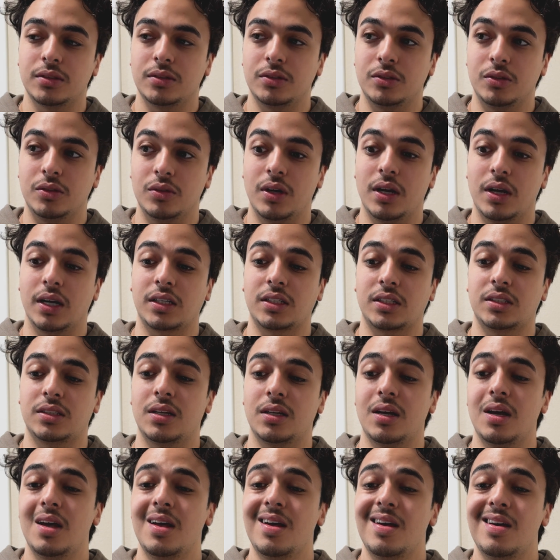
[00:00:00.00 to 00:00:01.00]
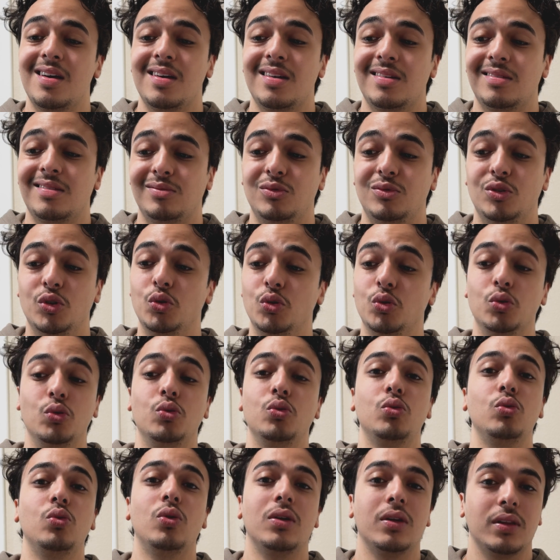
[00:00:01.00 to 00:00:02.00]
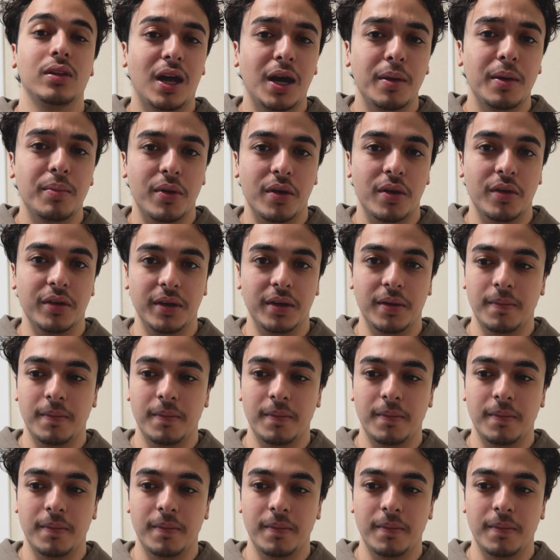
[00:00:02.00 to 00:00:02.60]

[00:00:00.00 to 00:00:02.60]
your next new library?